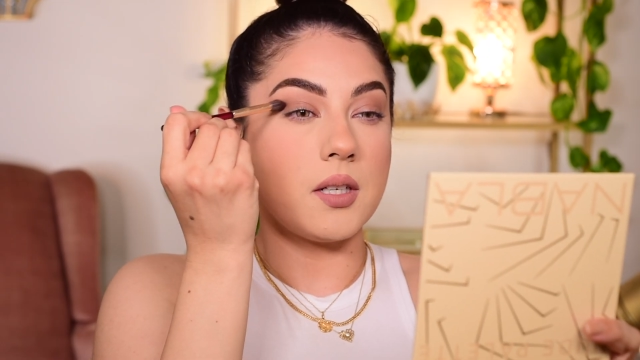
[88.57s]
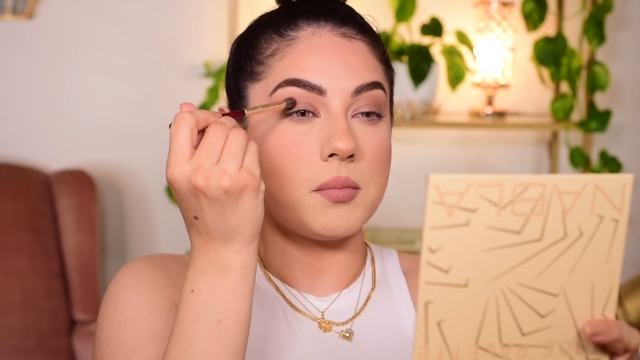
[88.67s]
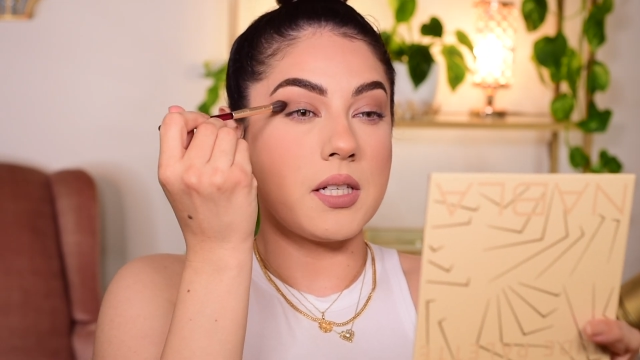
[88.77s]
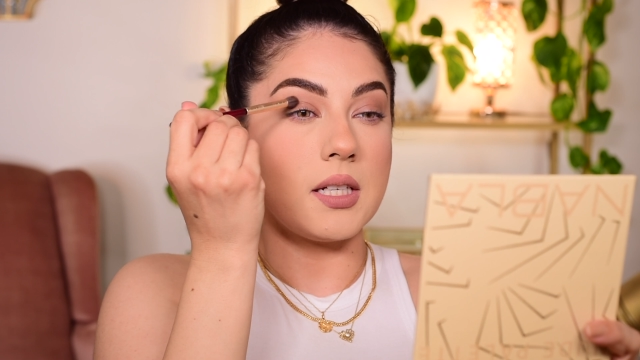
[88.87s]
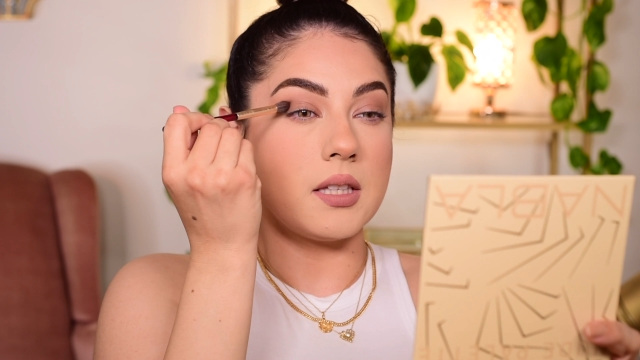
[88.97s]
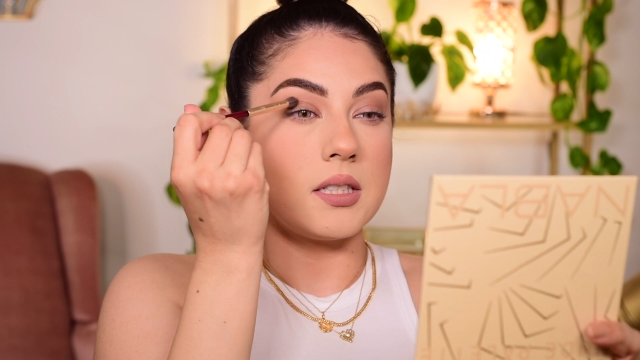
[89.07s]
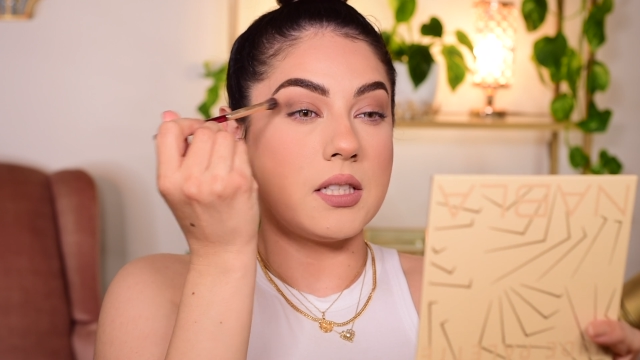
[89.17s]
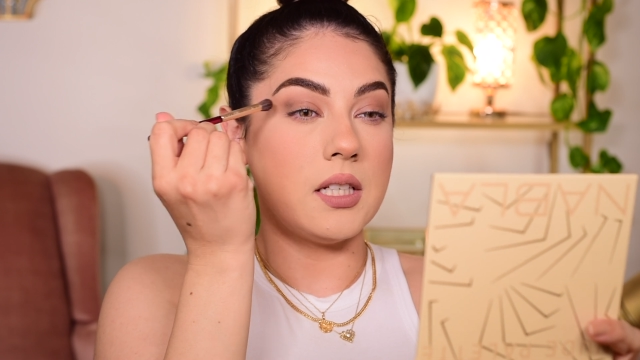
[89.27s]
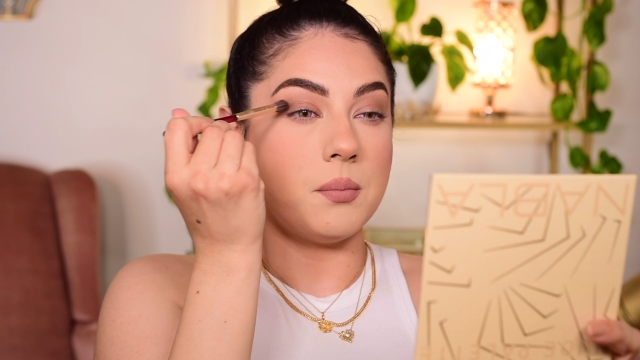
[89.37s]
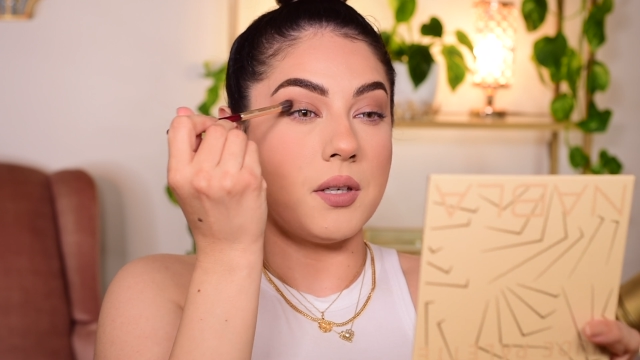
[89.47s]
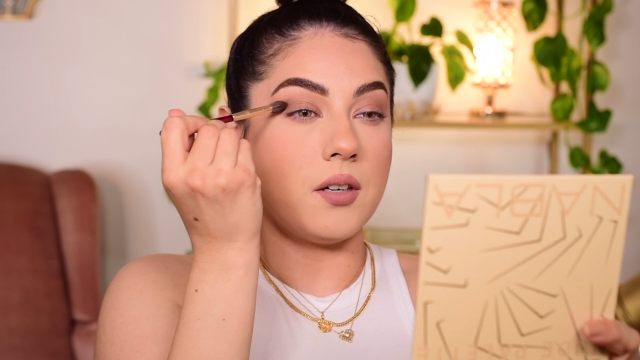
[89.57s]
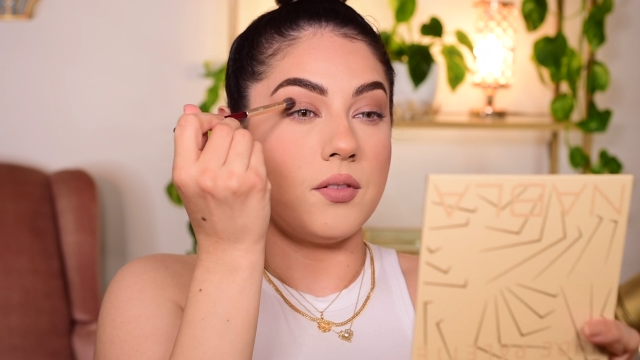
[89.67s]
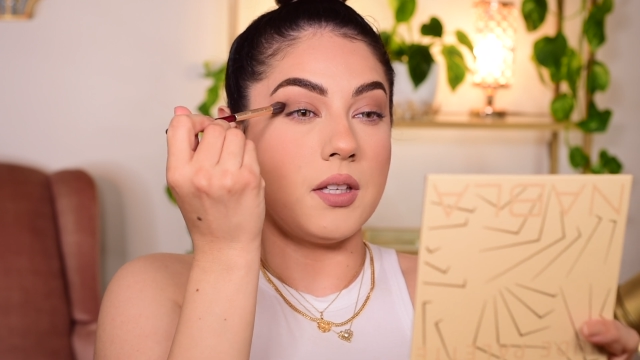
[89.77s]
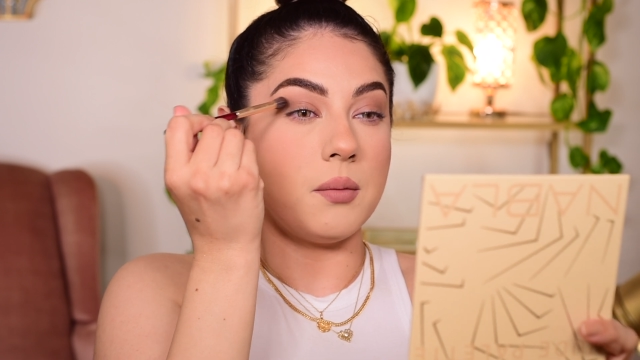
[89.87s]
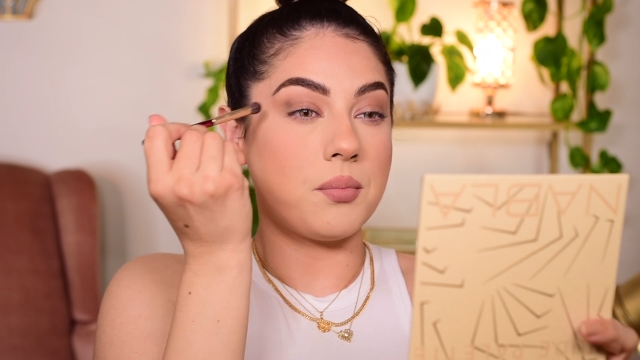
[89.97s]
I'm taking the tip of
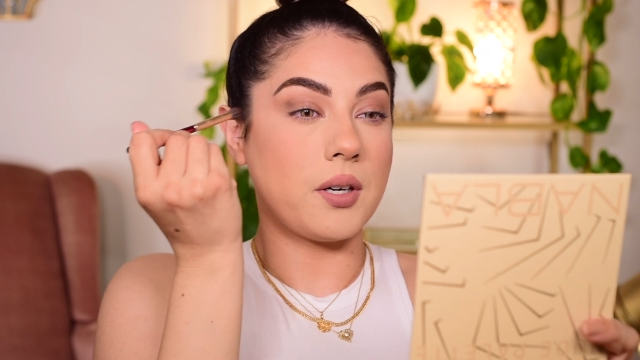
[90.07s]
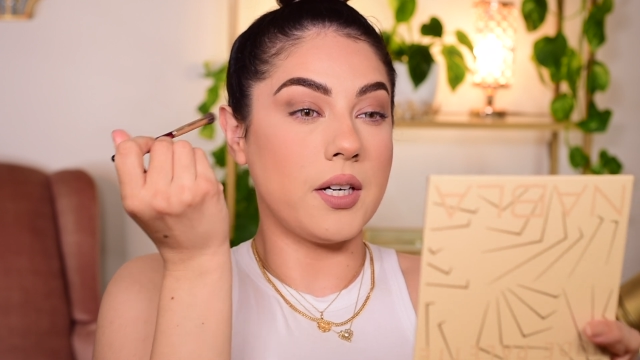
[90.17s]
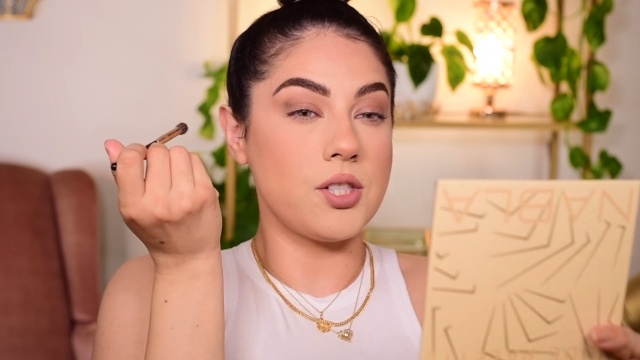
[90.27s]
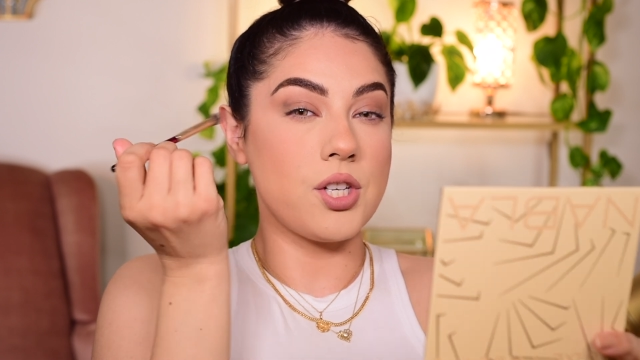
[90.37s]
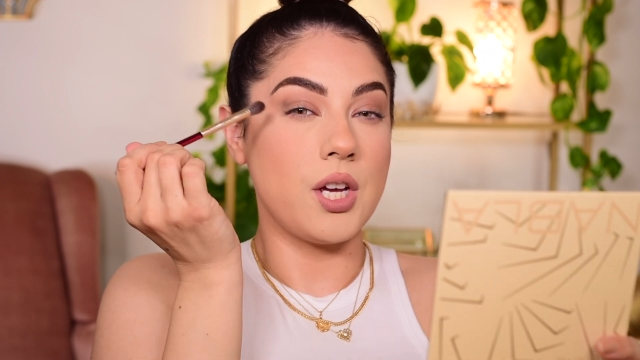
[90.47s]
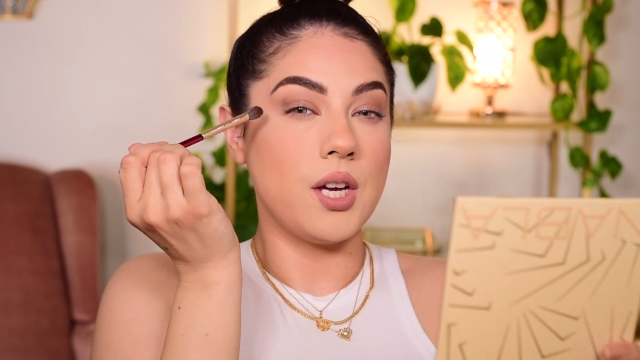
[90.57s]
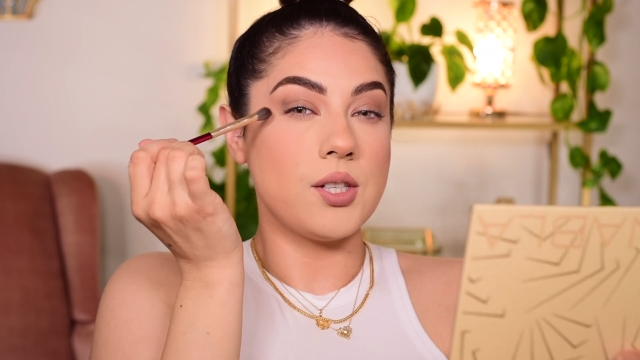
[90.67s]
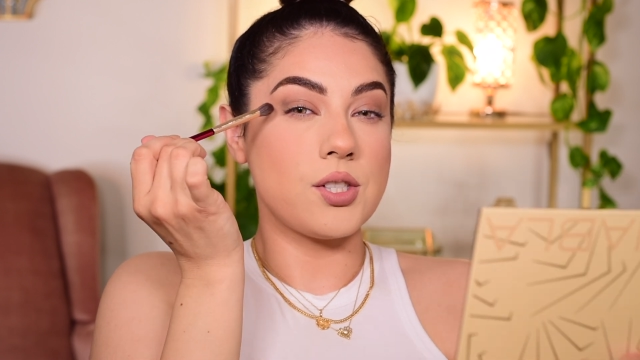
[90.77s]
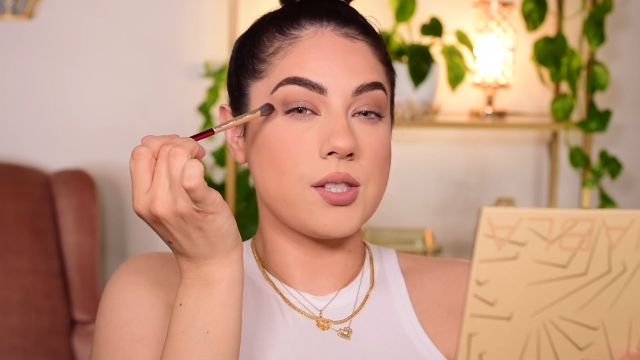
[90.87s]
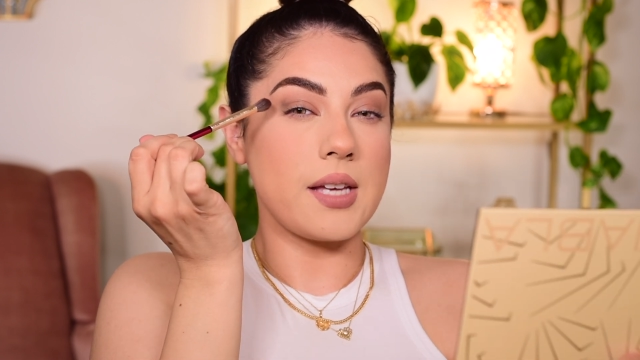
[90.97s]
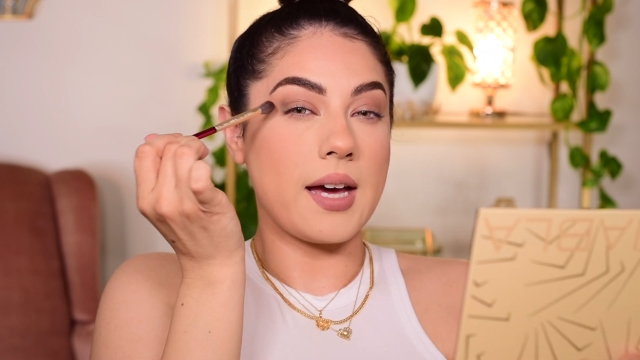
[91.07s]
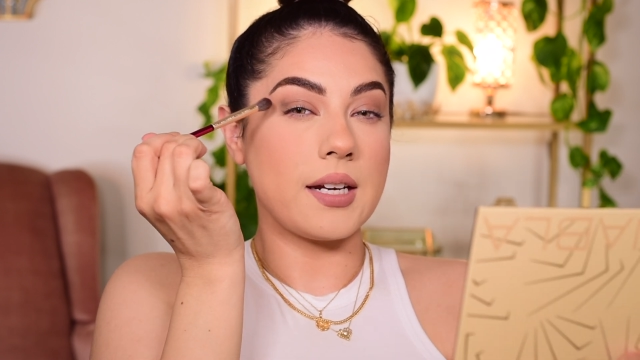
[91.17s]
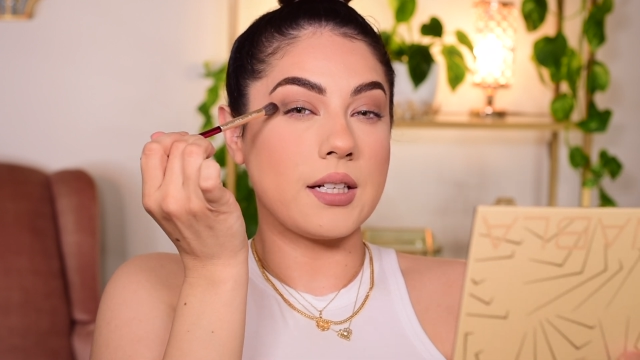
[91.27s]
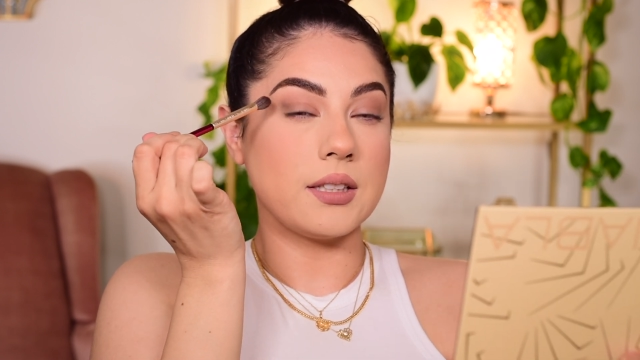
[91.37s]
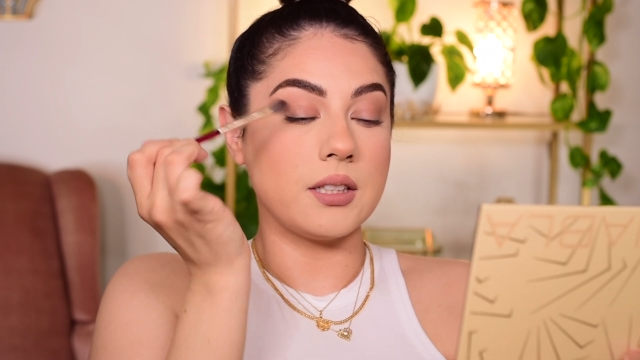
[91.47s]
the brush, just
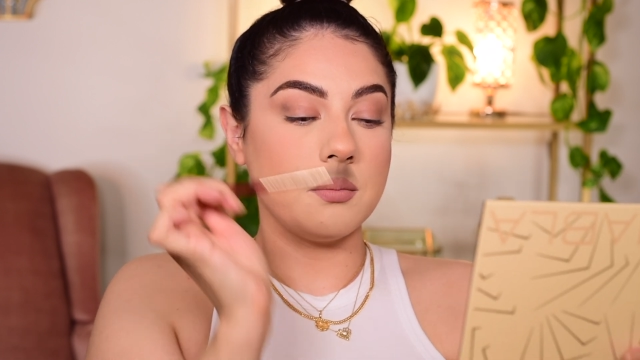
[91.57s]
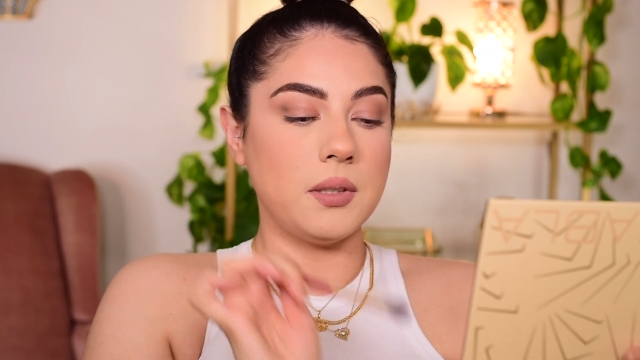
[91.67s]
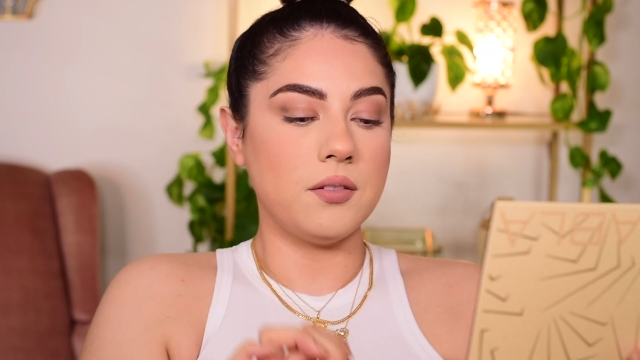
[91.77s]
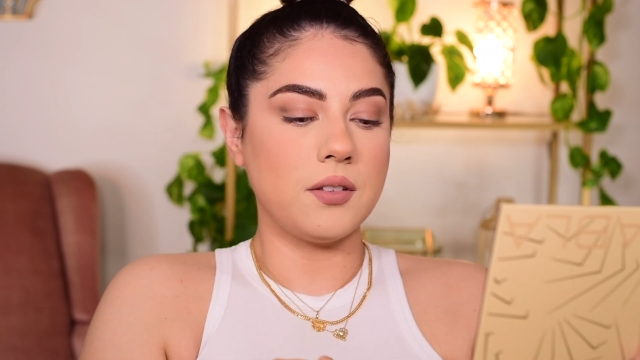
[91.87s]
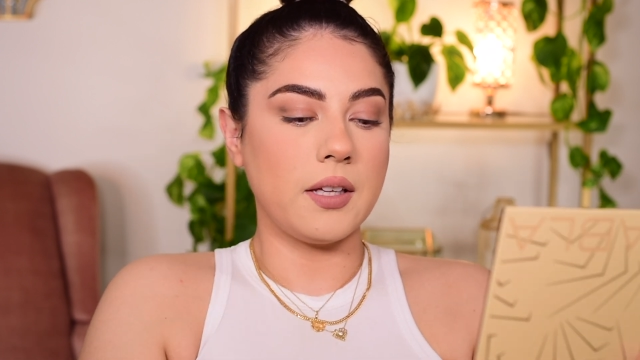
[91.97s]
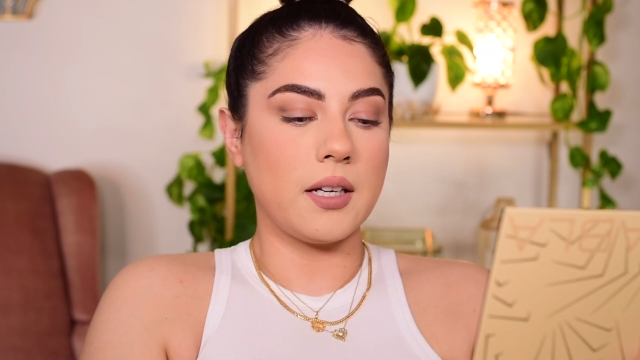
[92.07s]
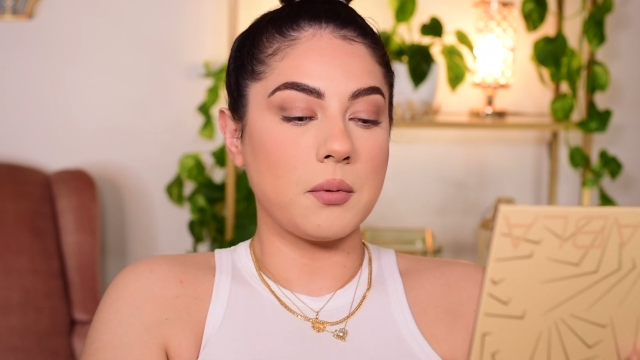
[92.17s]
adding a little bit of Clan.